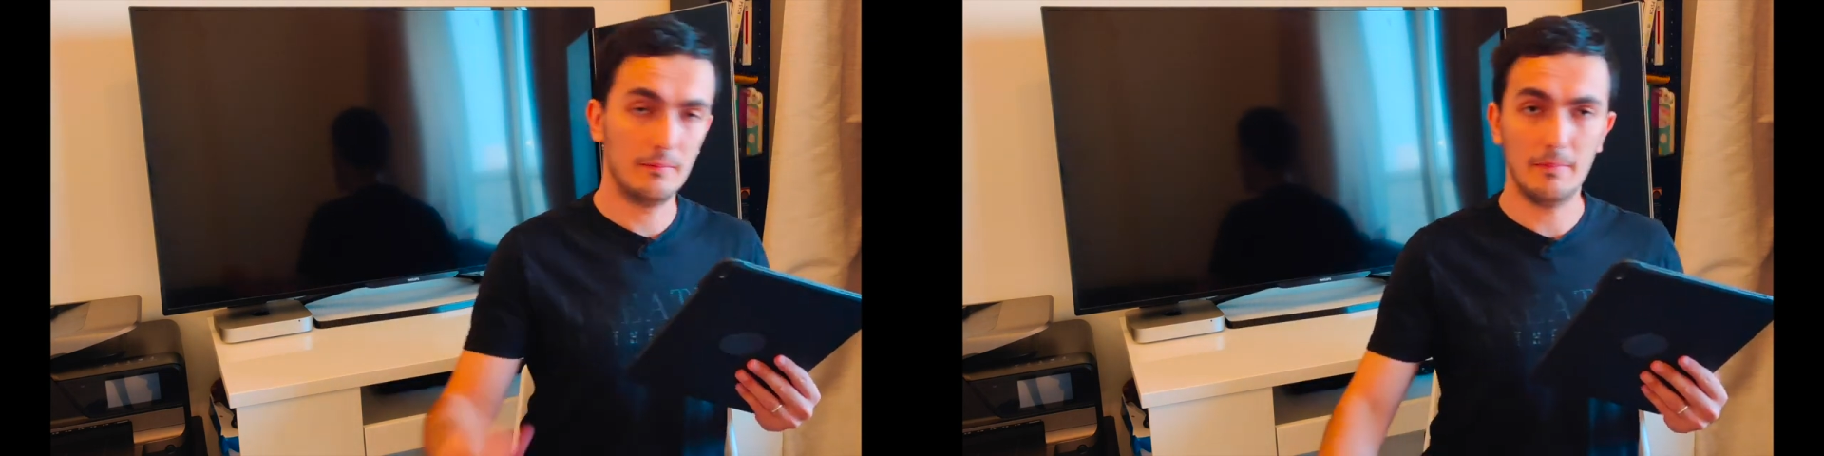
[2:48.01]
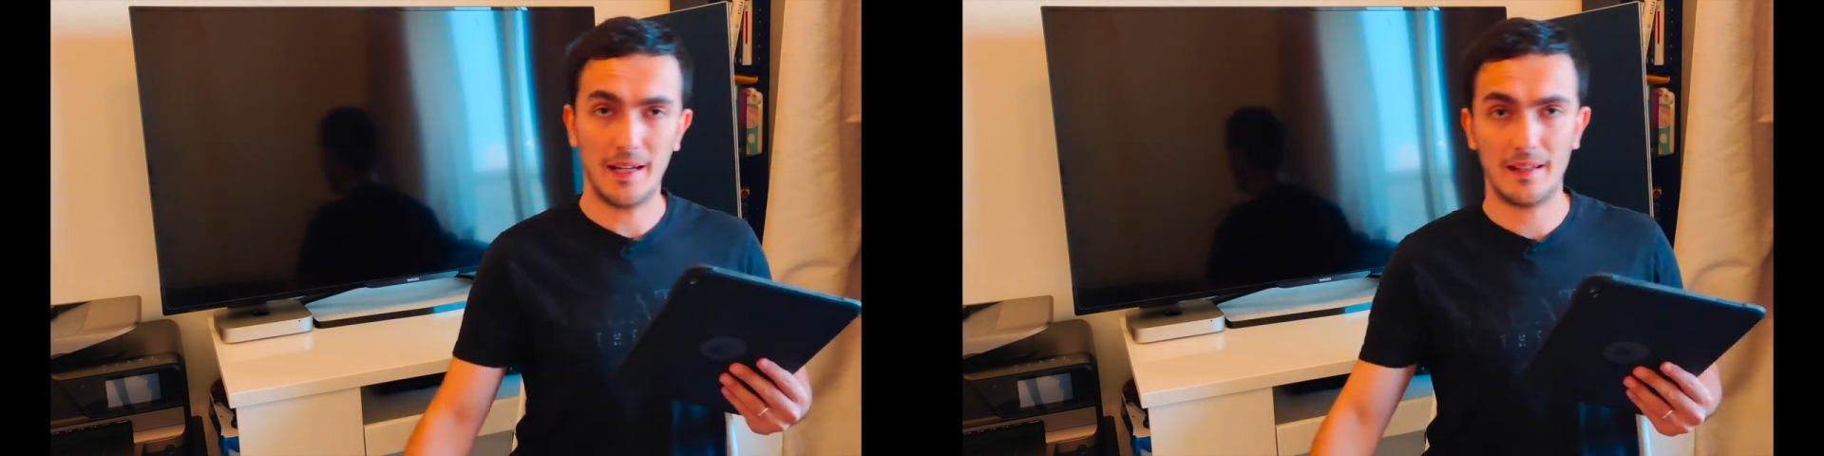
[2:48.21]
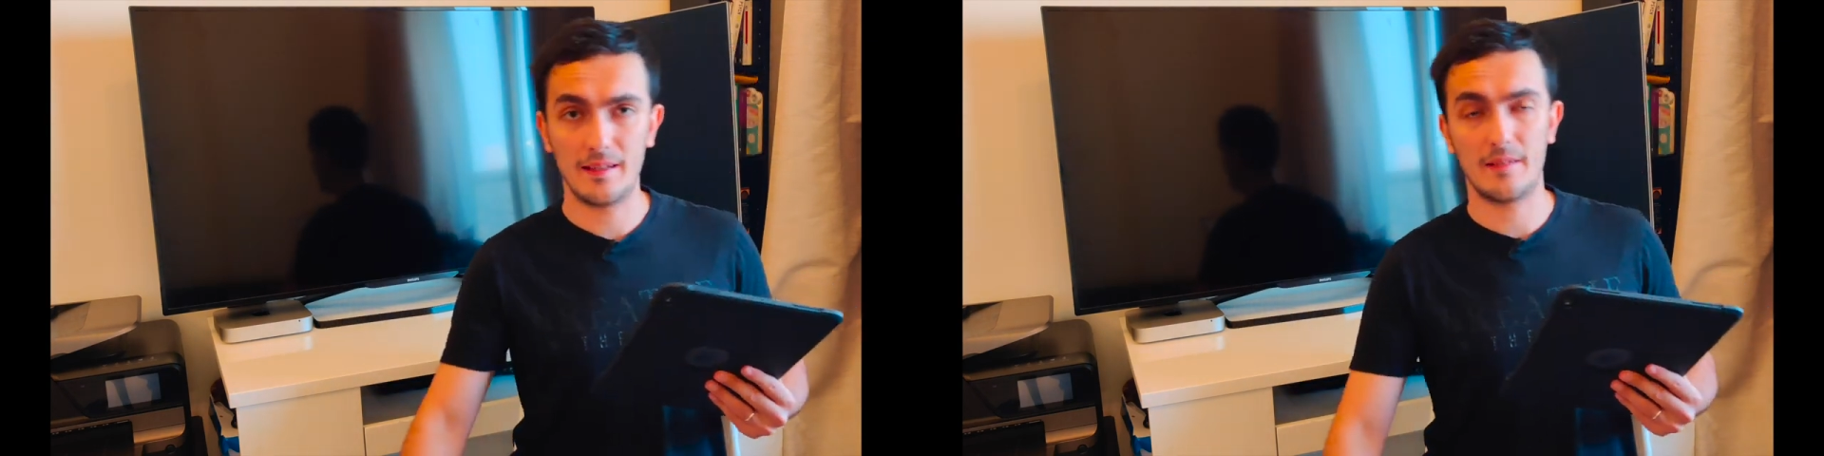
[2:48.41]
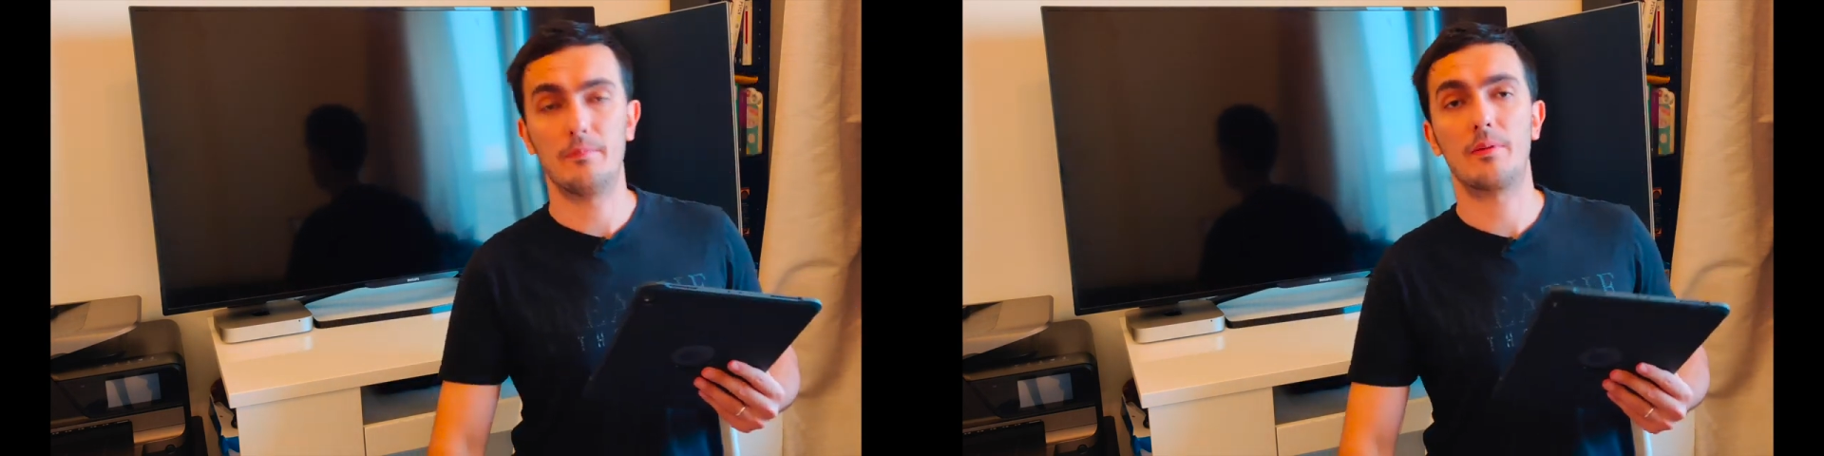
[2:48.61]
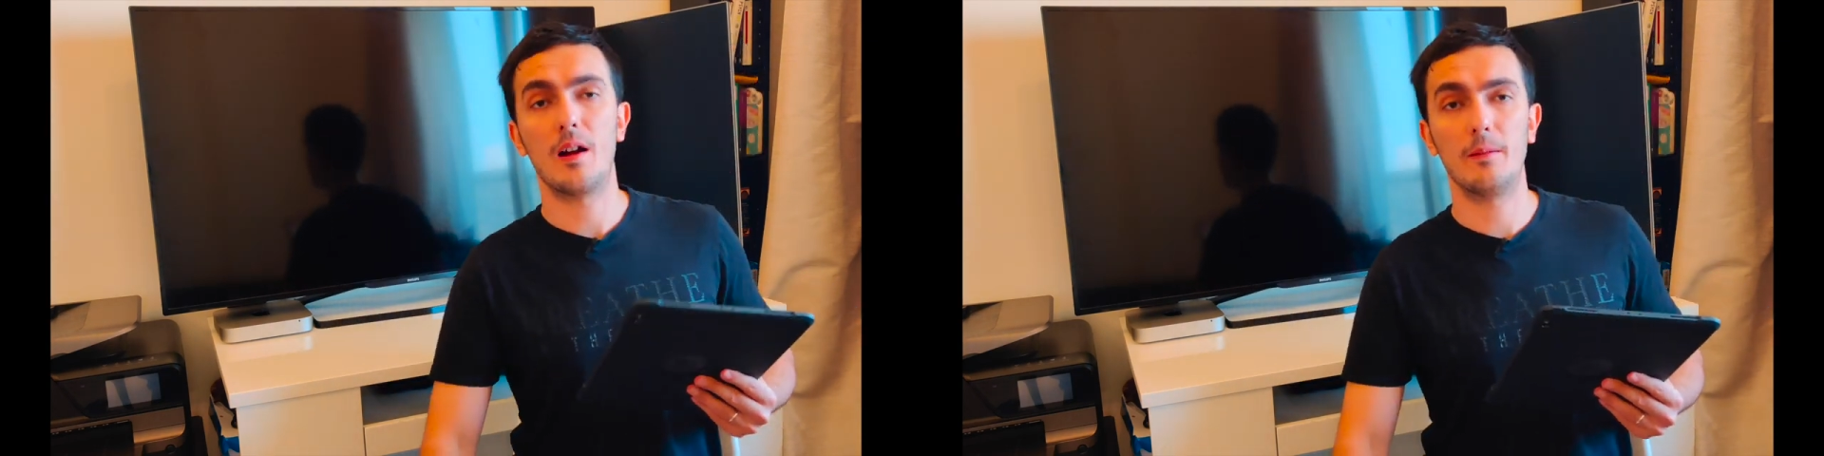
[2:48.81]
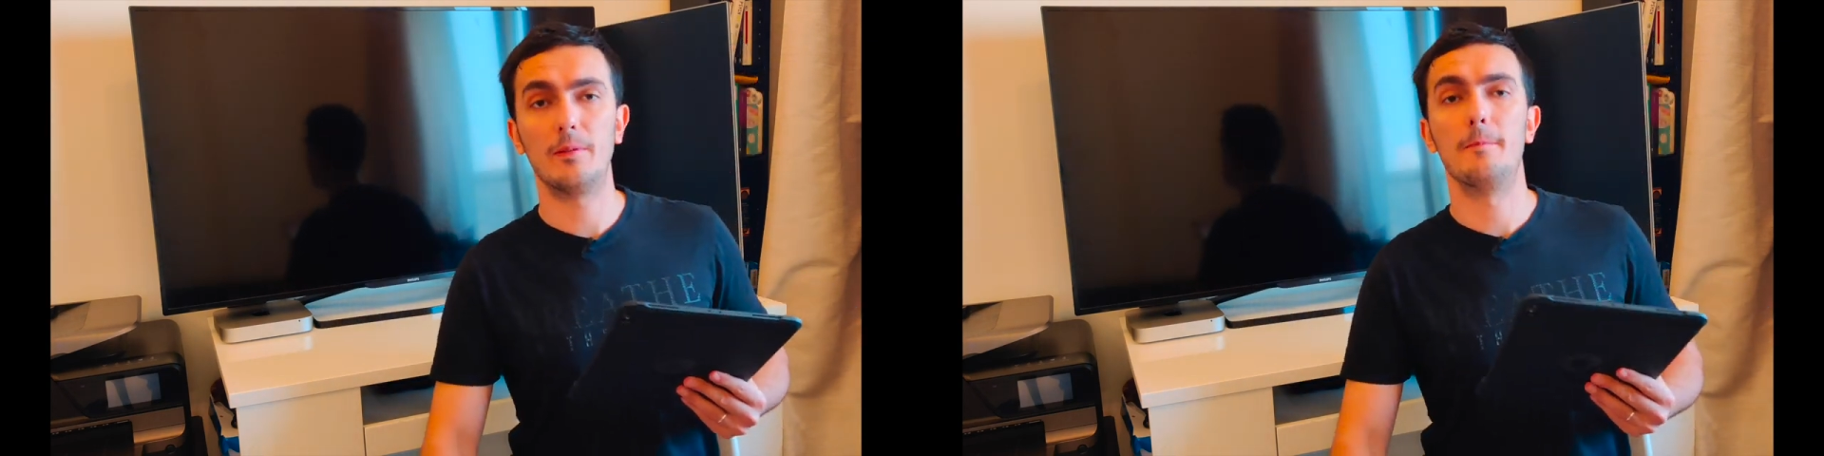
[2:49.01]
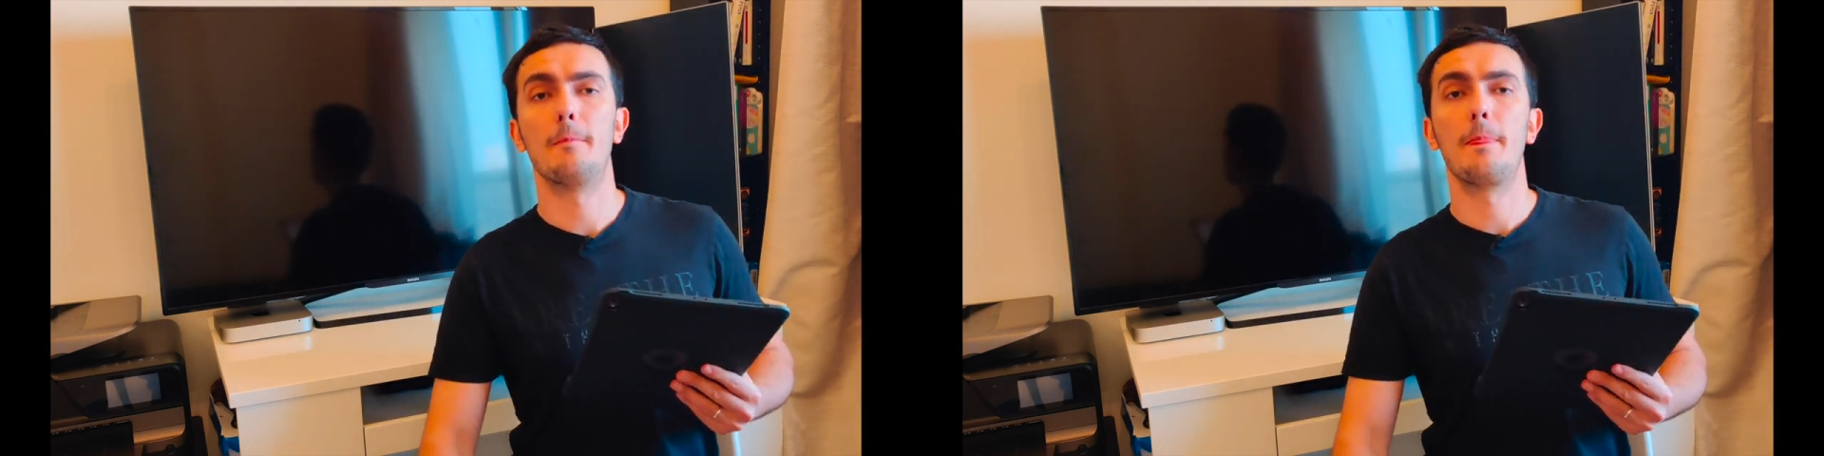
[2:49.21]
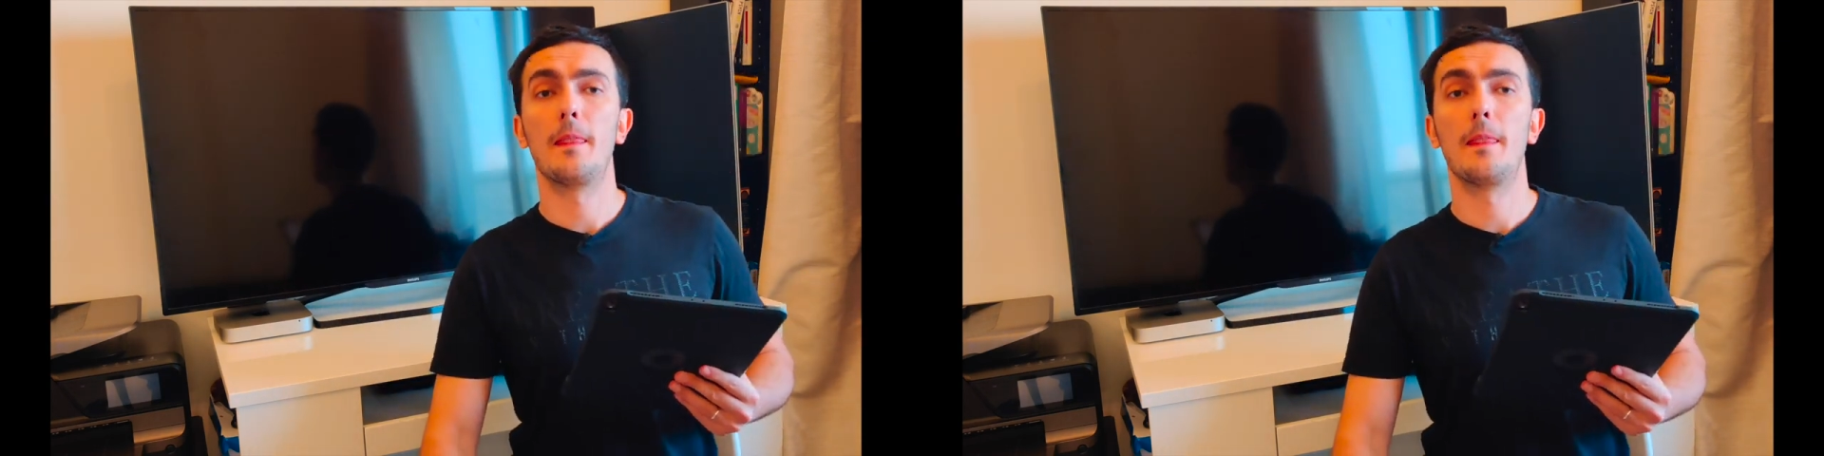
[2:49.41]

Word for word: mechanism problem,